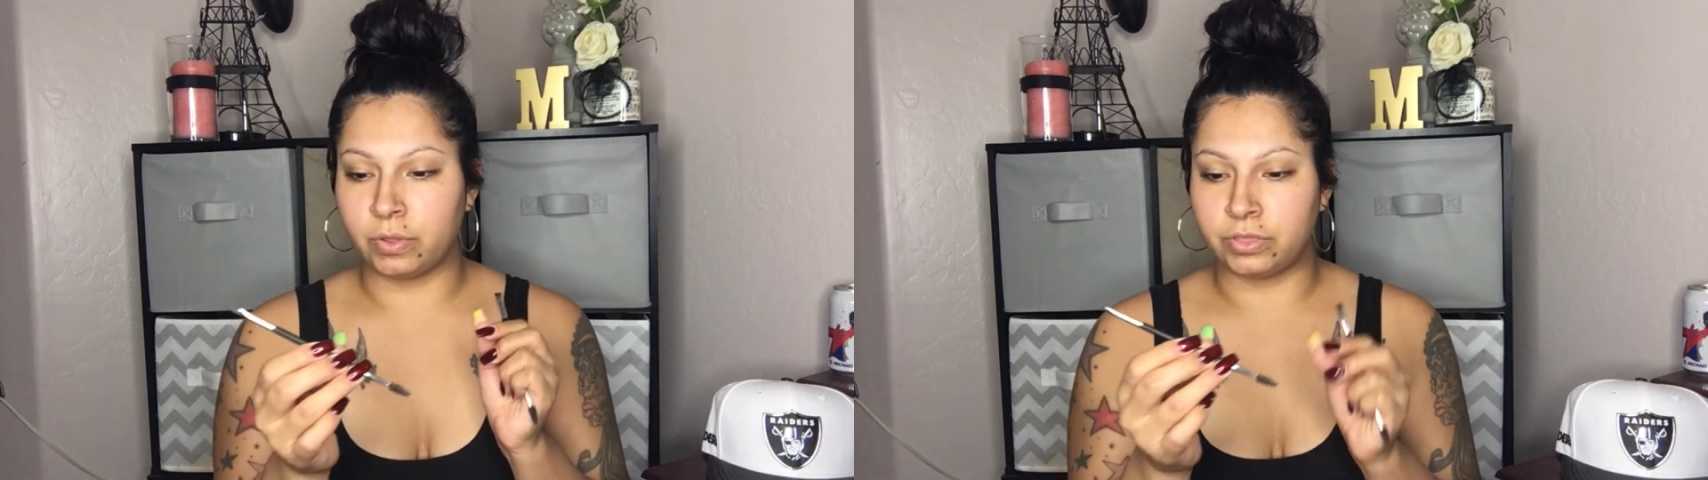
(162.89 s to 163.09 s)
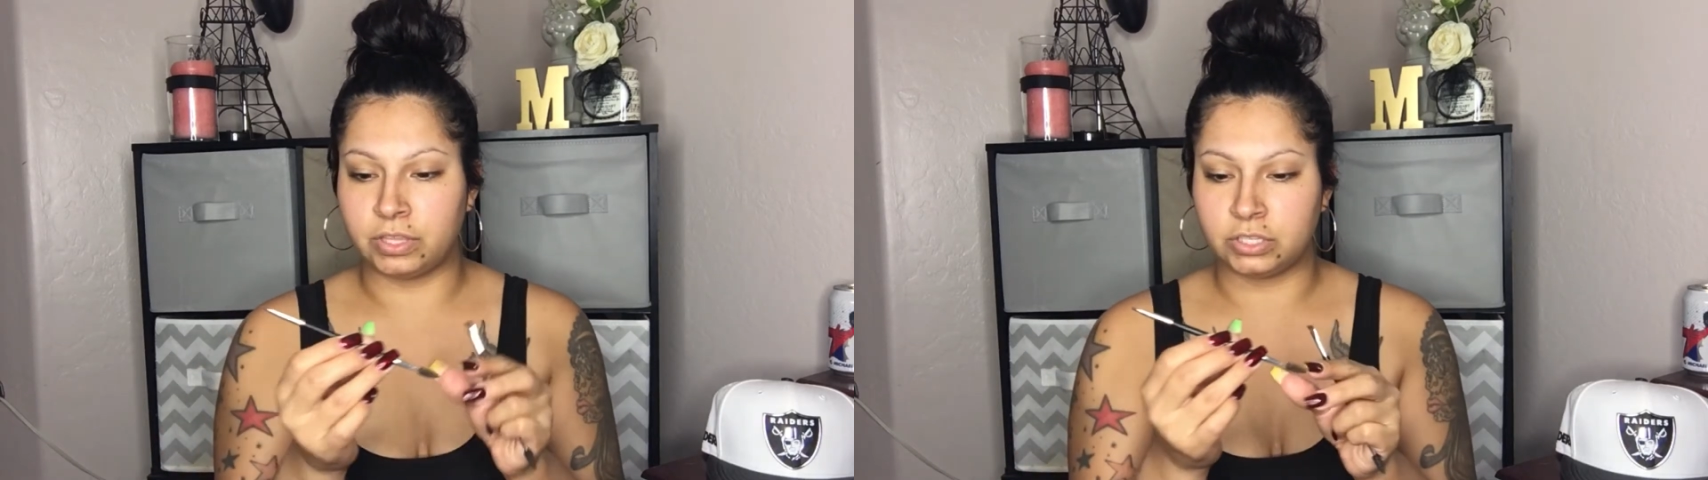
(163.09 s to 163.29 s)

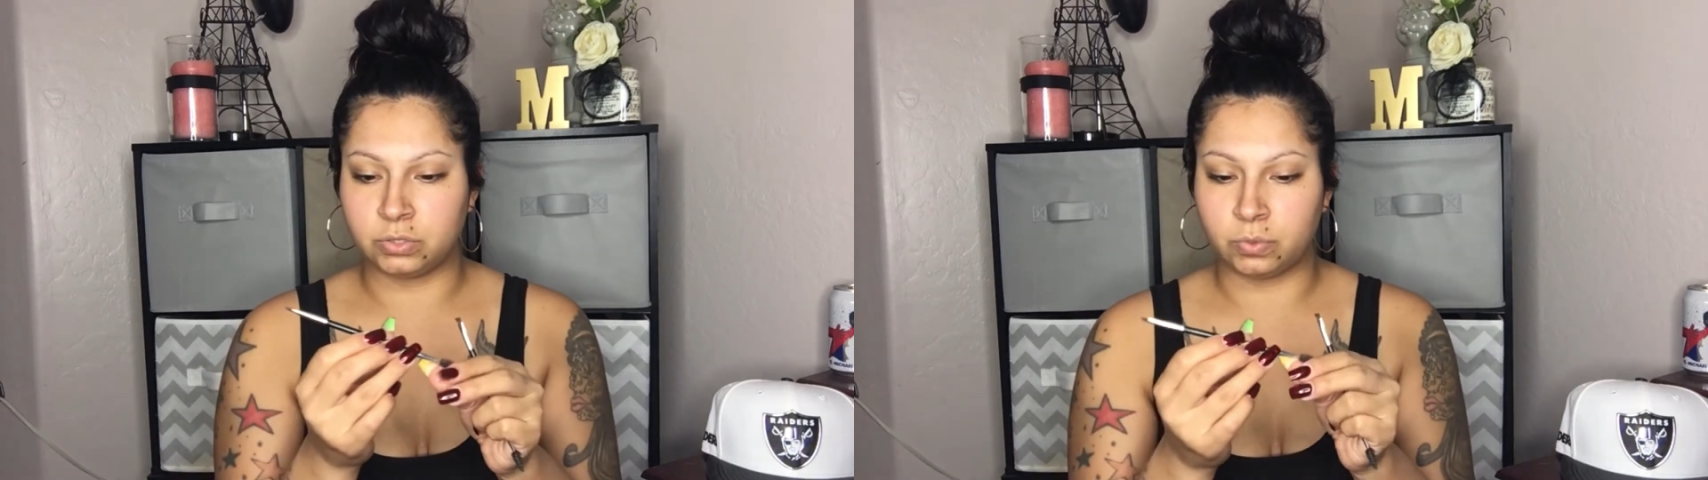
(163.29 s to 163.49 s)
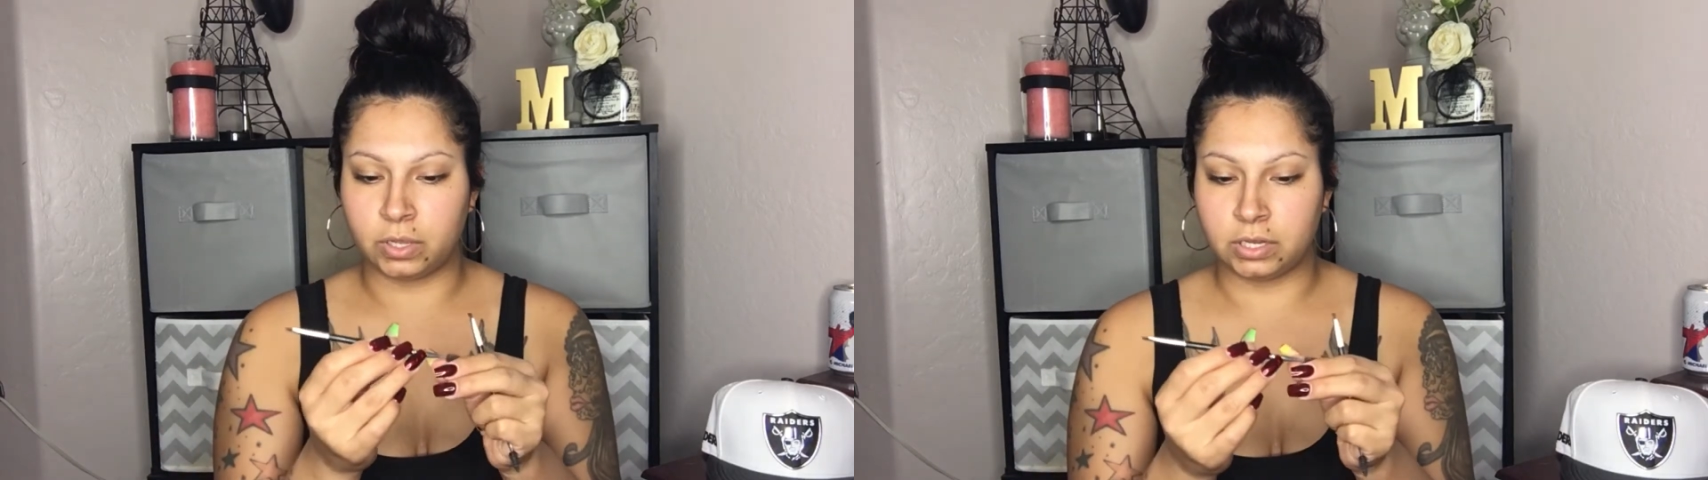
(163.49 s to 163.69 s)
with
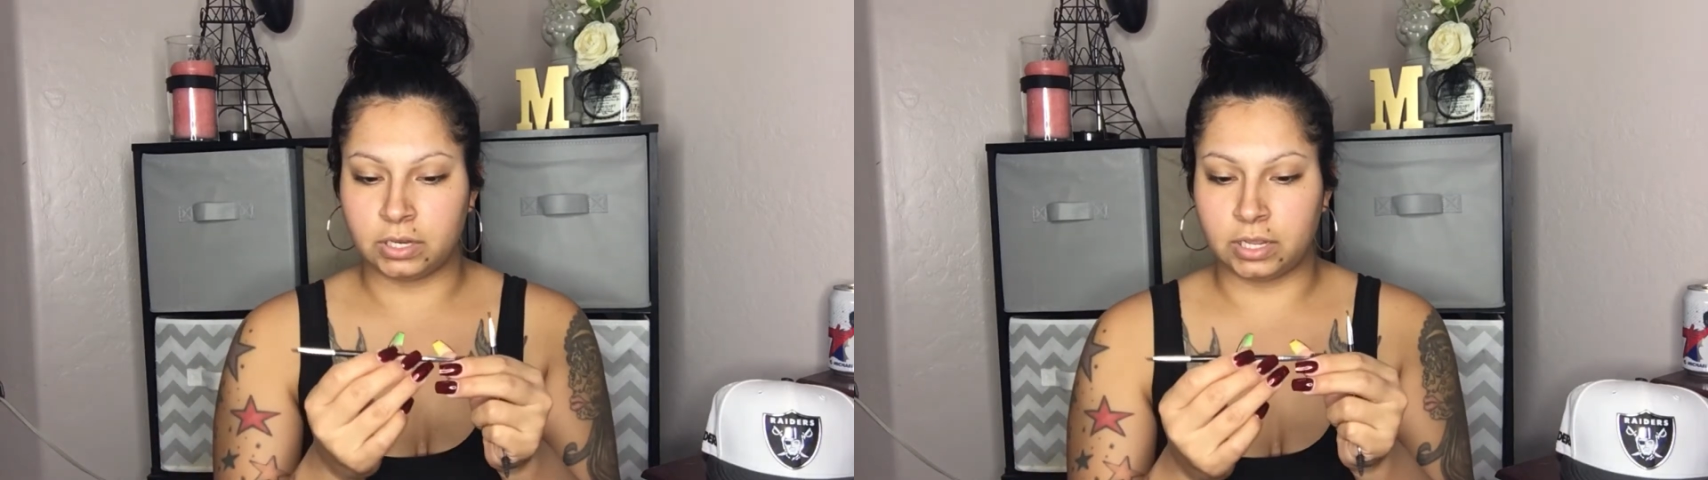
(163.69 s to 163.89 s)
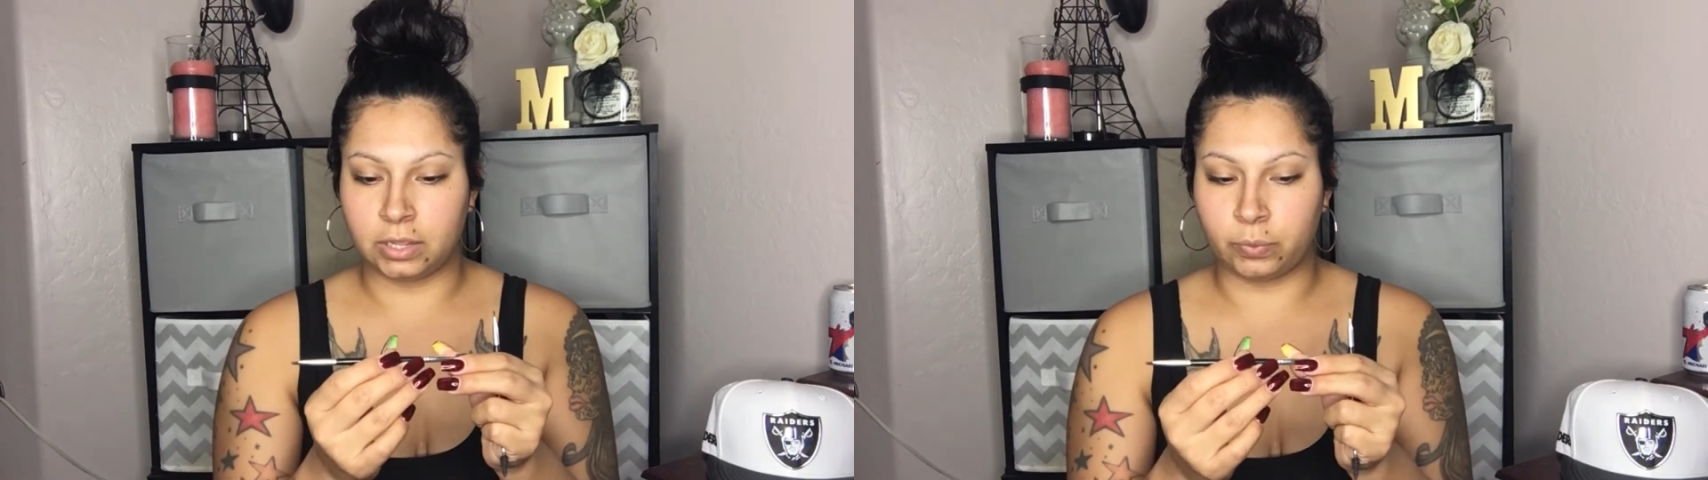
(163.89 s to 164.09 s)
this one,